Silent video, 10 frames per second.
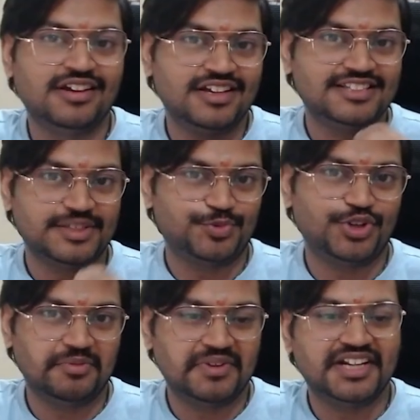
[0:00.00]
His
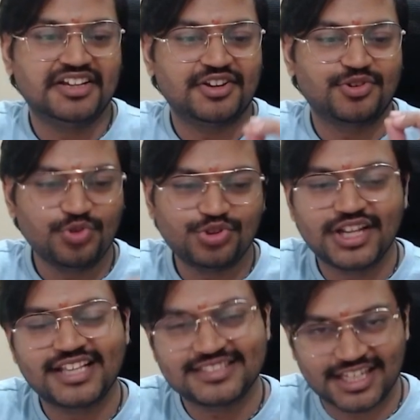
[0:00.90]
opponent played rook
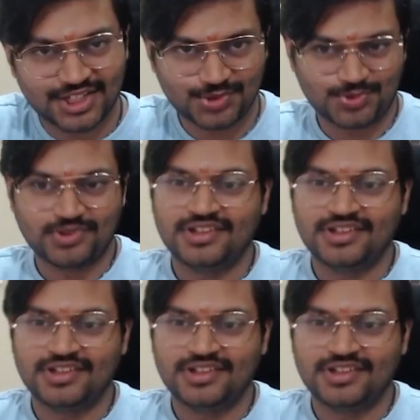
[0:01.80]
takes a2.